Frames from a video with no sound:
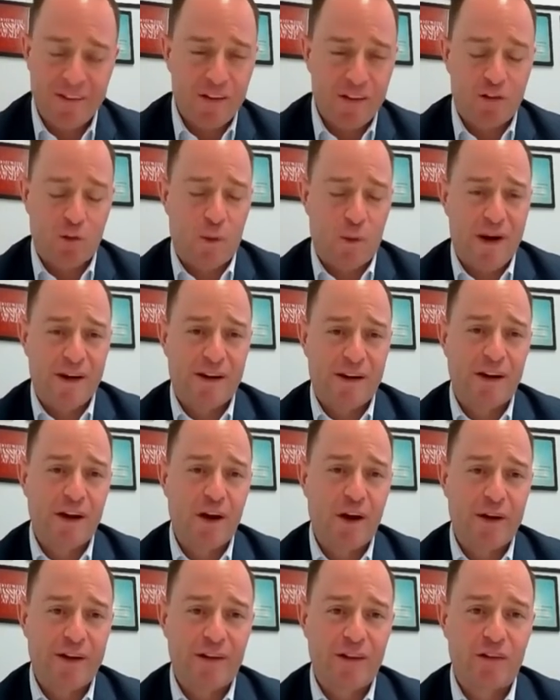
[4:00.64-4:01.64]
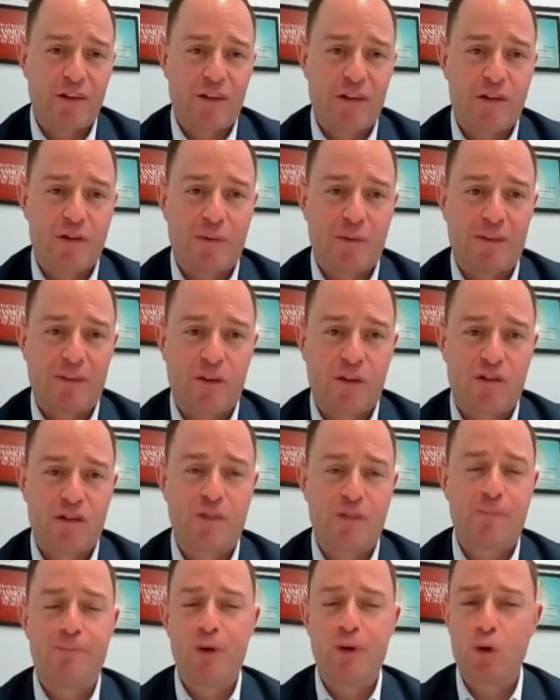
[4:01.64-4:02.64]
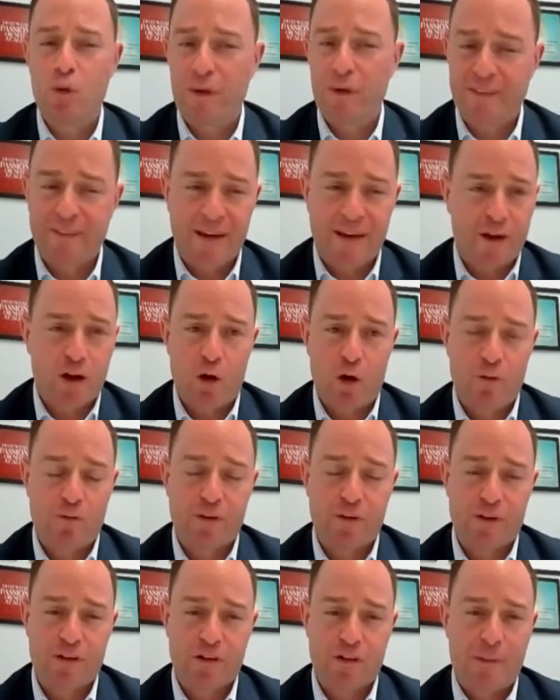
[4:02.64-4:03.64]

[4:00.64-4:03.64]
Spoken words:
this week and going into this month, is just building that confidence.